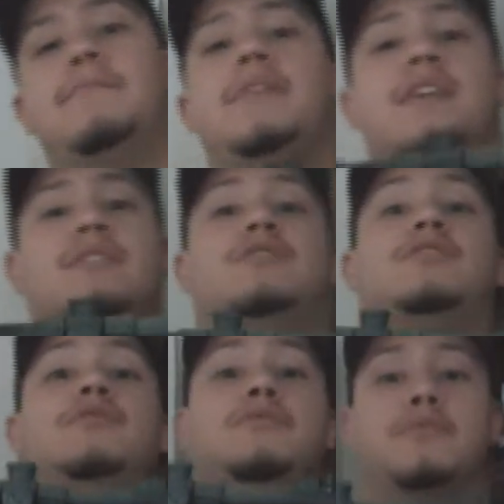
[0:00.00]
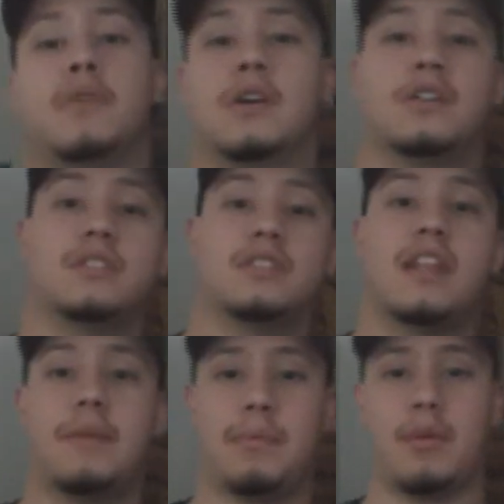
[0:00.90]
APS2
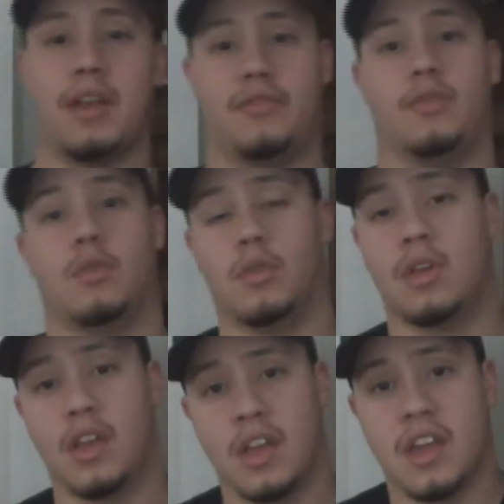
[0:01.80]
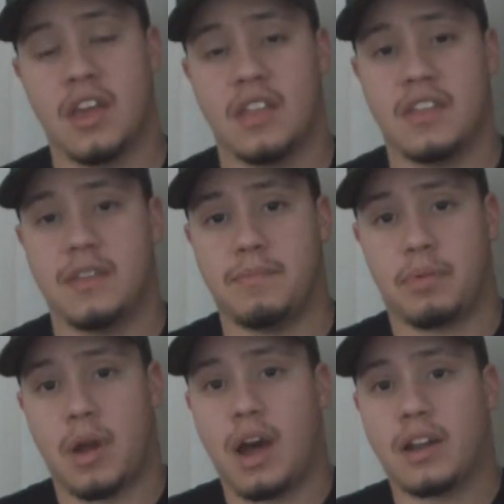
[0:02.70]
sniper rifle. The
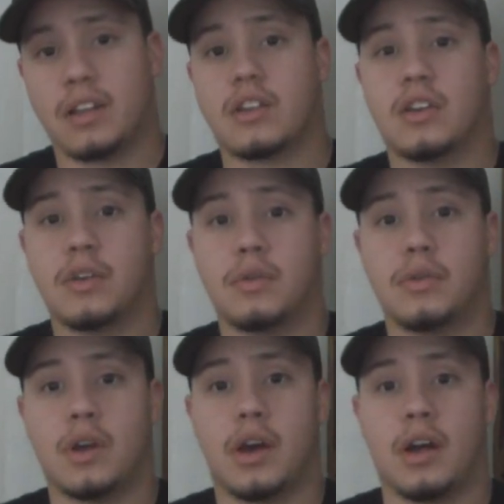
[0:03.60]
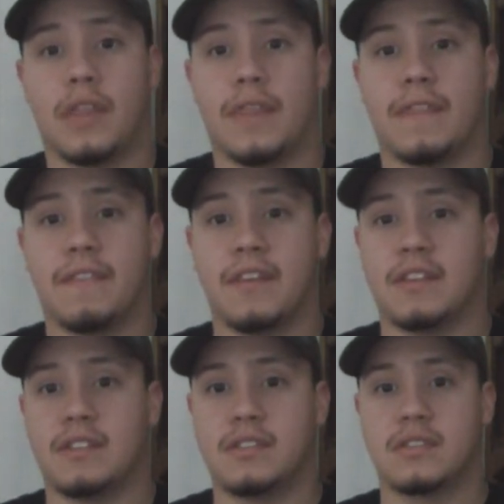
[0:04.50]
product code on
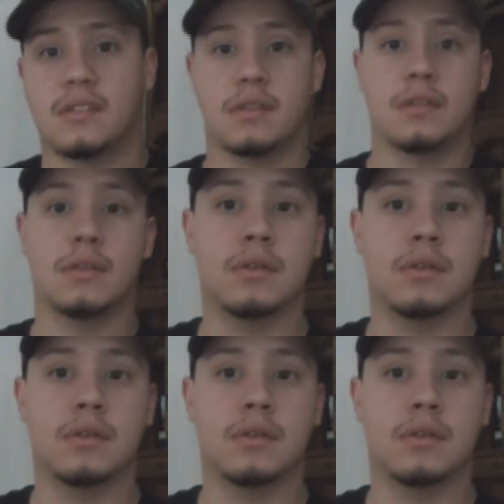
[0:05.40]
this